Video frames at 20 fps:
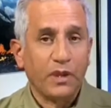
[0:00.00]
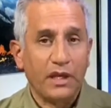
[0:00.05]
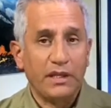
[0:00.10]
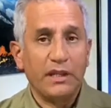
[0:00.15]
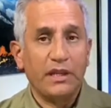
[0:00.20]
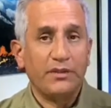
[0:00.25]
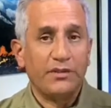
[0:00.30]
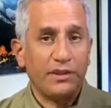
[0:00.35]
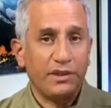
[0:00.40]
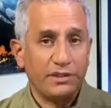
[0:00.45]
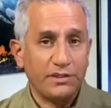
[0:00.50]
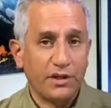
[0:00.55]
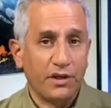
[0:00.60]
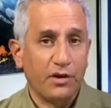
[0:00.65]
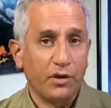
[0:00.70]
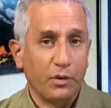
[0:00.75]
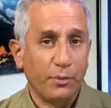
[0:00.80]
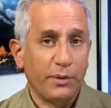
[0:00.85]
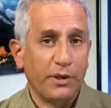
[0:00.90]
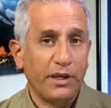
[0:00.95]
and then things
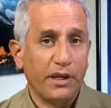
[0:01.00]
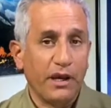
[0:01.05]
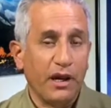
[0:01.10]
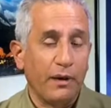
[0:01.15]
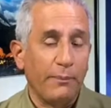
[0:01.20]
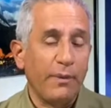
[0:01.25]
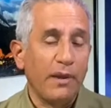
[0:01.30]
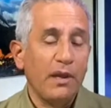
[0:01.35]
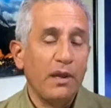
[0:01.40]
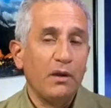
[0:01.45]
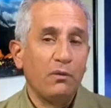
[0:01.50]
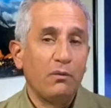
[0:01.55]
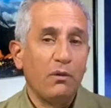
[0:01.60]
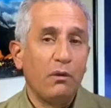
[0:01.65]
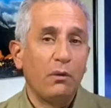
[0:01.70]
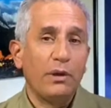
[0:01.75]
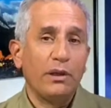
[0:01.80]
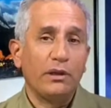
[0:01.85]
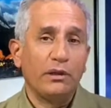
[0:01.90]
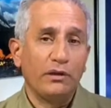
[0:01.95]
started opening up.
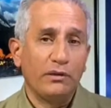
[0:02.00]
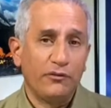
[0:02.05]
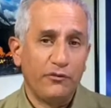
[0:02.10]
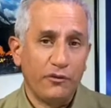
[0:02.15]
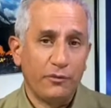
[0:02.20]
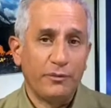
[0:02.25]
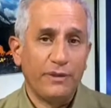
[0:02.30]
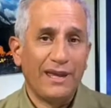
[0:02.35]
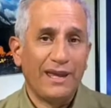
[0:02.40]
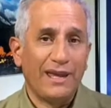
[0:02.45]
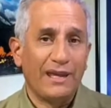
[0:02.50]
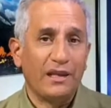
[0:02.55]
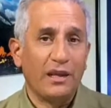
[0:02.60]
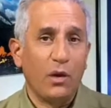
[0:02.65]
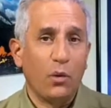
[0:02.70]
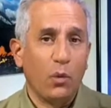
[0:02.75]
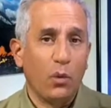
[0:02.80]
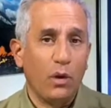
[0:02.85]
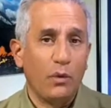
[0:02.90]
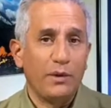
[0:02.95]
Well, we learned from
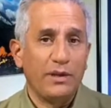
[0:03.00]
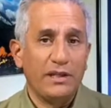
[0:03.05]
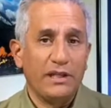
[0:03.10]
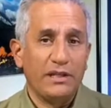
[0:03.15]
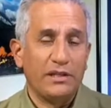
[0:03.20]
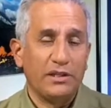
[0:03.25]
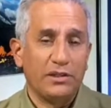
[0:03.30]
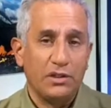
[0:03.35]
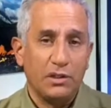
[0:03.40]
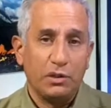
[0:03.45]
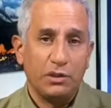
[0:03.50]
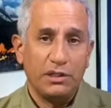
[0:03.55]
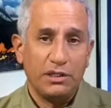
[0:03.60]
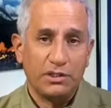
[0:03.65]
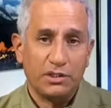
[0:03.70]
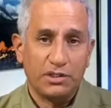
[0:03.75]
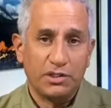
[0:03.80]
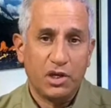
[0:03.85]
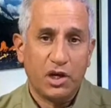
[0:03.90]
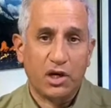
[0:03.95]
then what we need to do, and
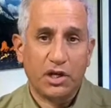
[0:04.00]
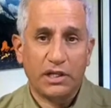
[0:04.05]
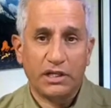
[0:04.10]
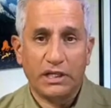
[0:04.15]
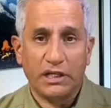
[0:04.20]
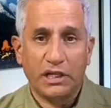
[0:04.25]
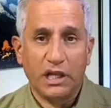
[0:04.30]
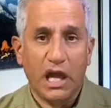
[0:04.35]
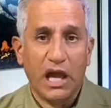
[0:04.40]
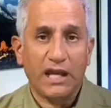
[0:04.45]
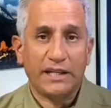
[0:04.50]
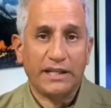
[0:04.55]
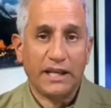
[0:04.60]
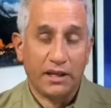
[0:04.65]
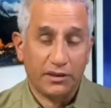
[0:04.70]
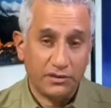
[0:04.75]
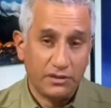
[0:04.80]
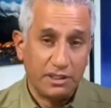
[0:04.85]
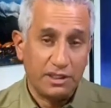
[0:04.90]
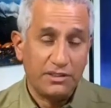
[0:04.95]
these are targeted
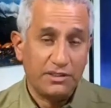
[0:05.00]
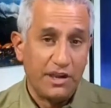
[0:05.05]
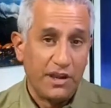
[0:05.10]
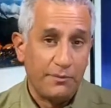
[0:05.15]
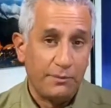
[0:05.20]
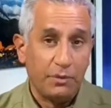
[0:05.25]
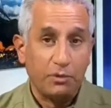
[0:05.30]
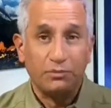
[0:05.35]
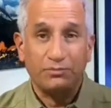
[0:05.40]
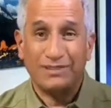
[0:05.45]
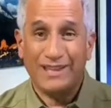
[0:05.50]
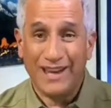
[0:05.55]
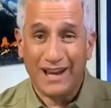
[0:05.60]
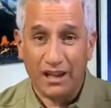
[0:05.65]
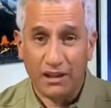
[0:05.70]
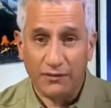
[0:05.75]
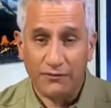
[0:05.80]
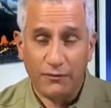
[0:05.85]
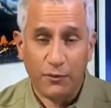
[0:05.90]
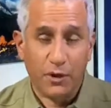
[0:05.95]
lockdowns. The example,
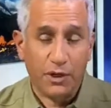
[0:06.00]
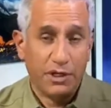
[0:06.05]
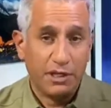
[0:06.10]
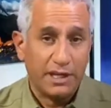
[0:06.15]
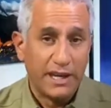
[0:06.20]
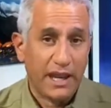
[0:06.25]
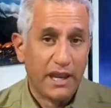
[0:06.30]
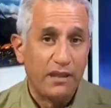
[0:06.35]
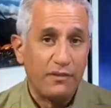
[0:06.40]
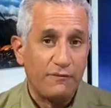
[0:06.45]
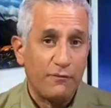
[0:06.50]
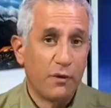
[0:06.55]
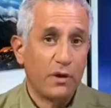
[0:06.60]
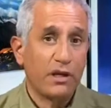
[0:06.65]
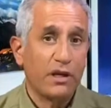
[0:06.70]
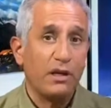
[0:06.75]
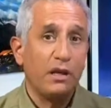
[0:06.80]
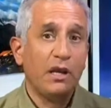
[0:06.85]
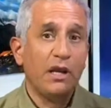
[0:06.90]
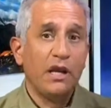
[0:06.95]
California.
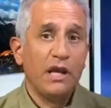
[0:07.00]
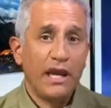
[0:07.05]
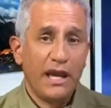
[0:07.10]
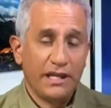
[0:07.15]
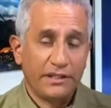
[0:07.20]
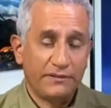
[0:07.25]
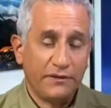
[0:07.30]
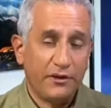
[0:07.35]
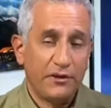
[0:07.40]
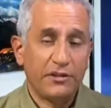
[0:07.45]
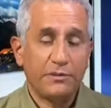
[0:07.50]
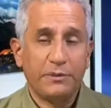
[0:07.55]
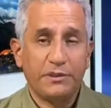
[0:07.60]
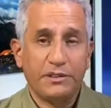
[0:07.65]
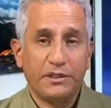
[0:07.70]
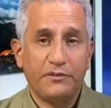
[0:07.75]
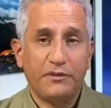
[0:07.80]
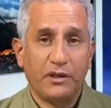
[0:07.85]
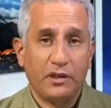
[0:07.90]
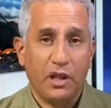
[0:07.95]
California has very
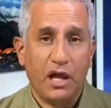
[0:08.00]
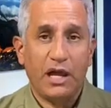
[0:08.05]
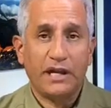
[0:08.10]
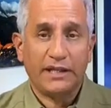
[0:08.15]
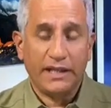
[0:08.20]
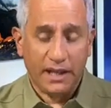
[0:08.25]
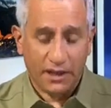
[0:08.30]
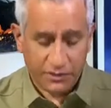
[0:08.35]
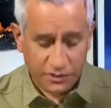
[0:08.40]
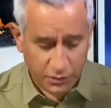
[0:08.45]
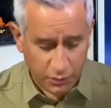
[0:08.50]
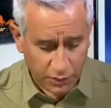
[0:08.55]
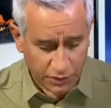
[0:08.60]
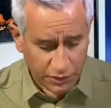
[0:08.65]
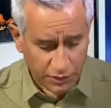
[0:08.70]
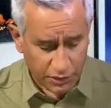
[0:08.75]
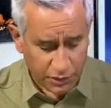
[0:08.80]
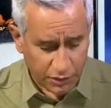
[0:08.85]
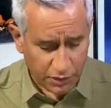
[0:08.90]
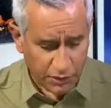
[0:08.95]
specific lockdowns of what
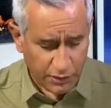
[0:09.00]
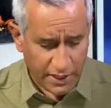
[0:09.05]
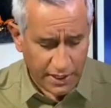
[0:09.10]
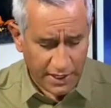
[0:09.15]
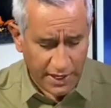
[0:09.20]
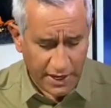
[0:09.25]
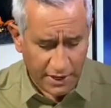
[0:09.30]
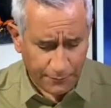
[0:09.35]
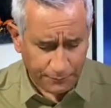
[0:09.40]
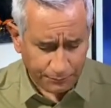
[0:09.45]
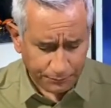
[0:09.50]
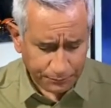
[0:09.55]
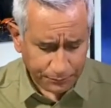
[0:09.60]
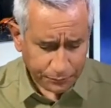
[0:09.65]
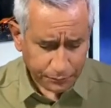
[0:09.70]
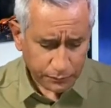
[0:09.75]
they're doing right now,